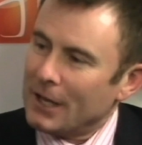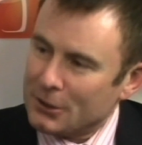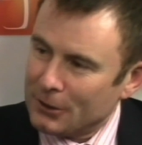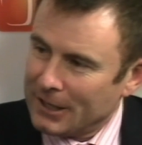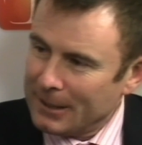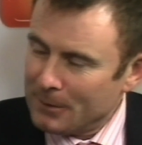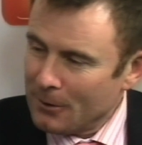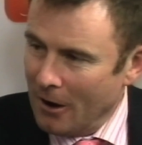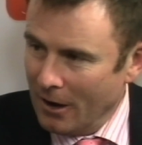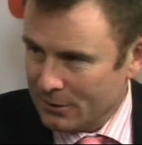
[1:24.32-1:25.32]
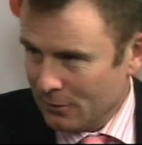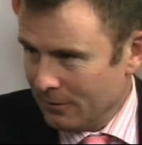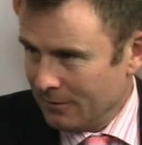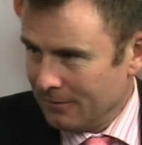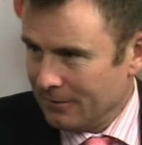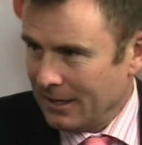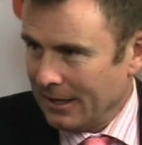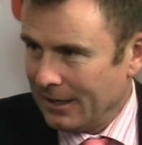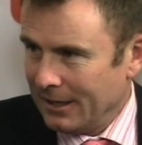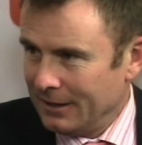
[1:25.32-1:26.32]
should keep their eyes on
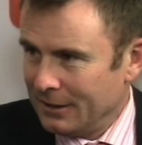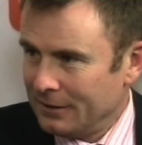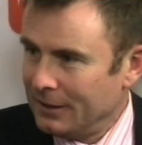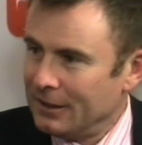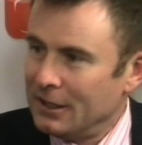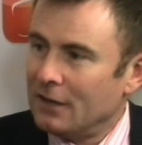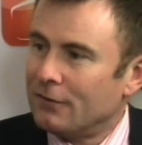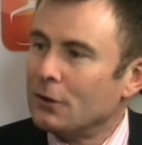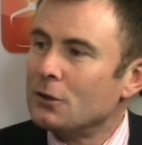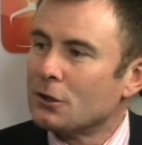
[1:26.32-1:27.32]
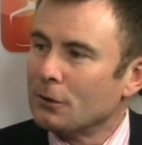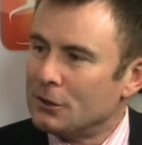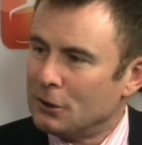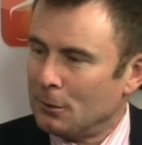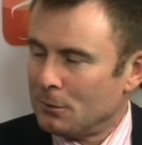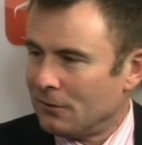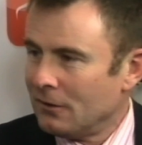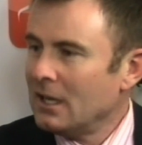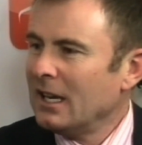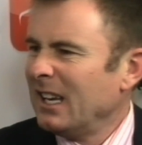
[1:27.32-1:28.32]
in the near future in terms of
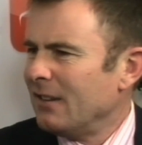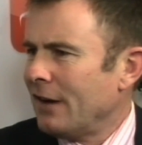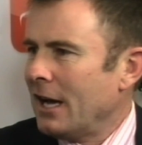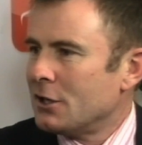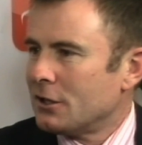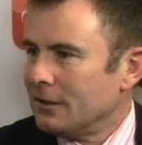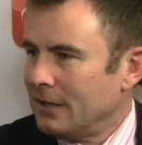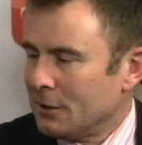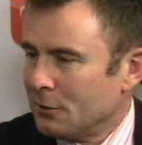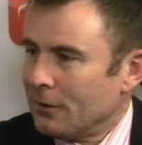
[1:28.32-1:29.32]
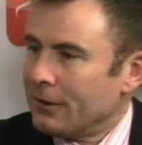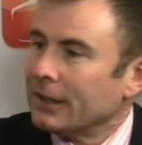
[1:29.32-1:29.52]
innovation and that sort of thing?